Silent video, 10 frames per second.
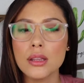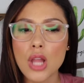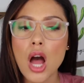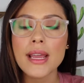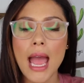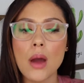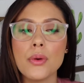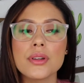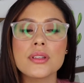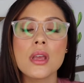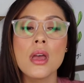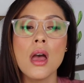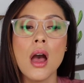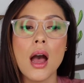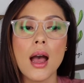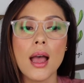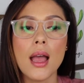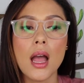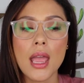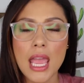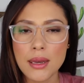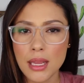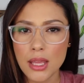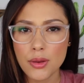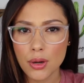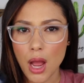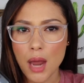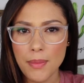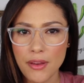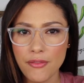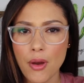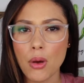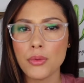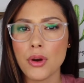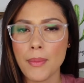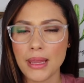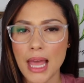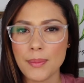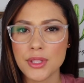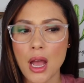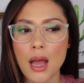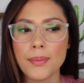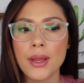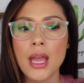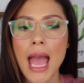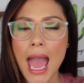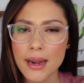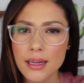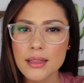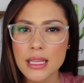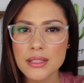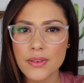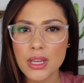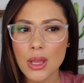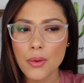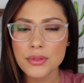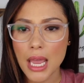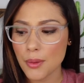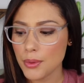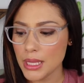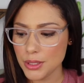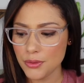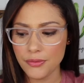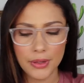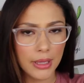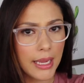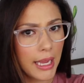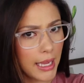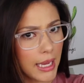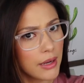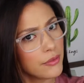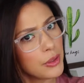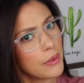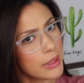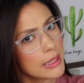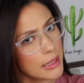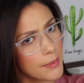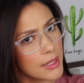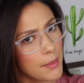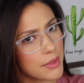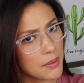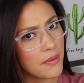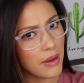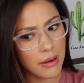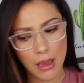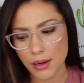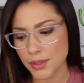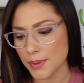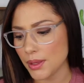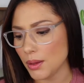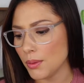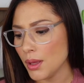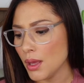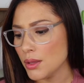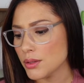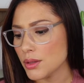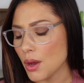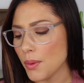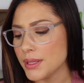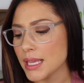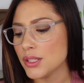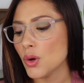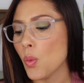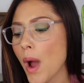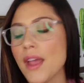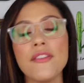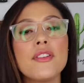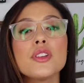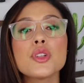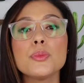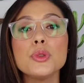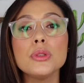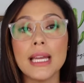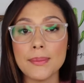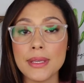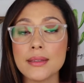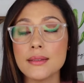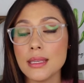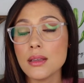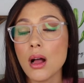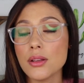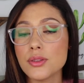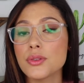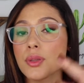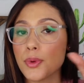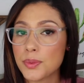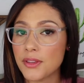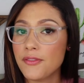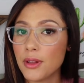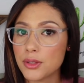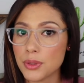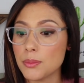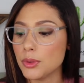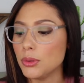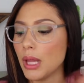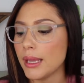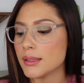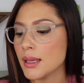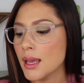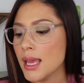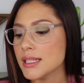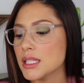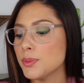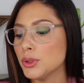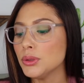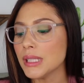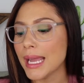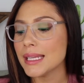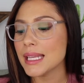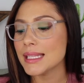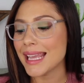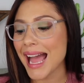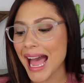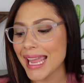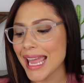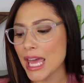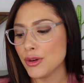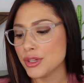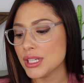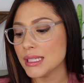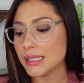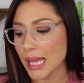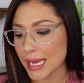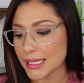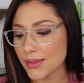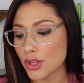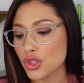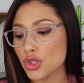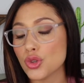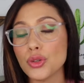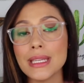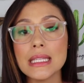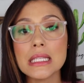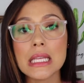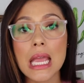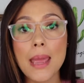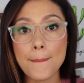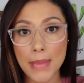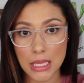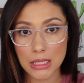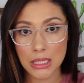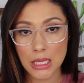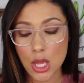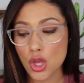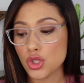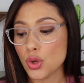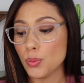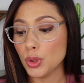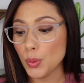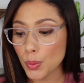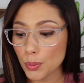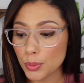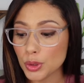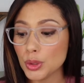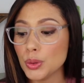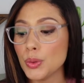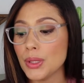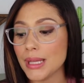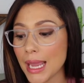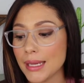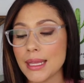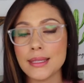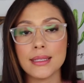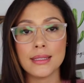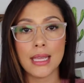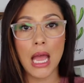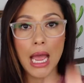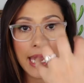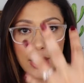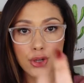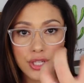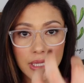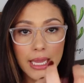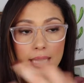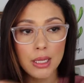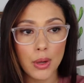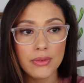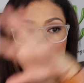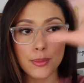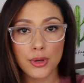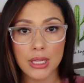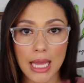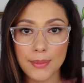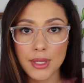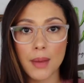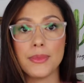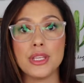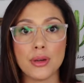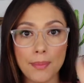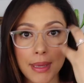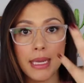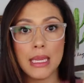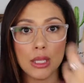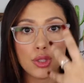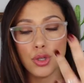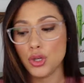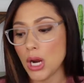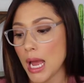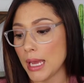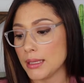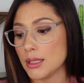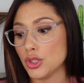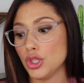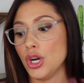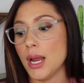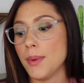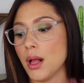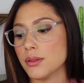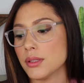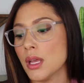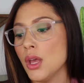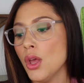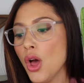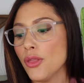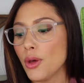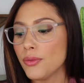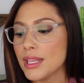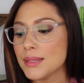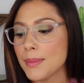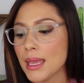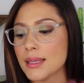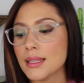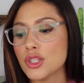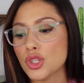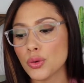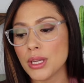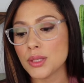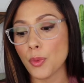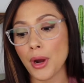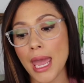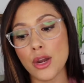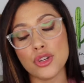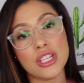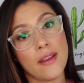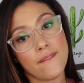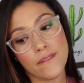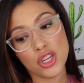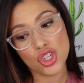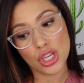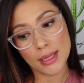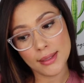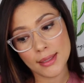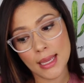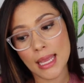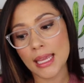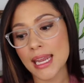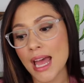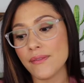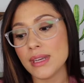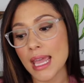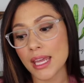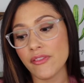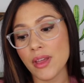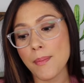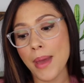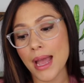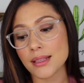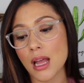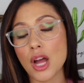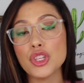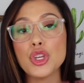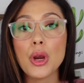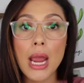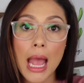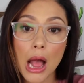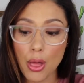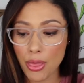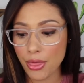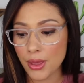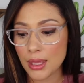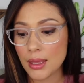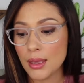long hours in either on my phone or on my laptop editing these videos, I really do feel like I had a few of these symptoms, to be very honest with you. So it says here, why filter blue light? Because these also are supposed to be filtering blue light. It says blue light is a high energy light that screens emit. So blue blue light is this high energy light that every time you're in a laptop, these are emitting into your eyes, into your eyeballs. Though this makes screens more energy efficient, it can have negative impacts on your health.